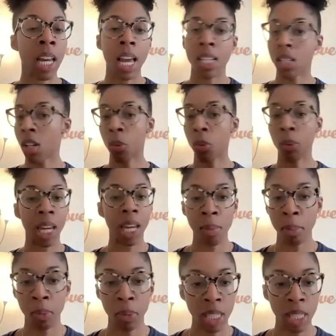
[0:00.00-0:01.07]
And so we
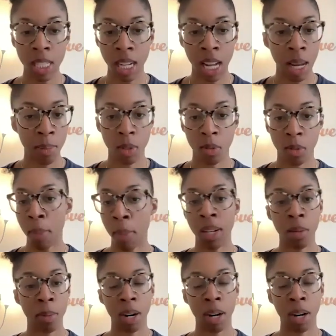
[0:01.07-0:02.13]
came up with these names,
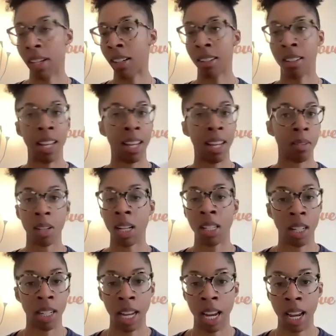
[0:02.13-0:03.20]
Robin and Marvin. They,
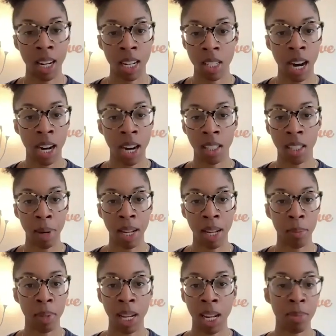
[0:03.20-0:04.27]
again, entirely made
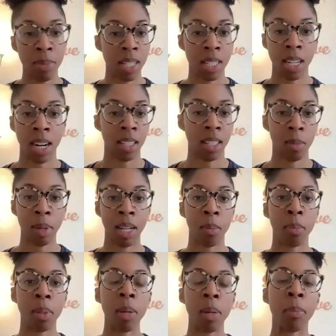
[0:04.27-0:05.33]
up names, entirely made
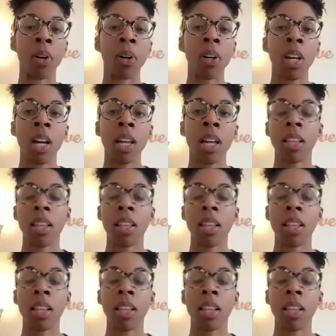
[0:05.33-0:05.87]
up people.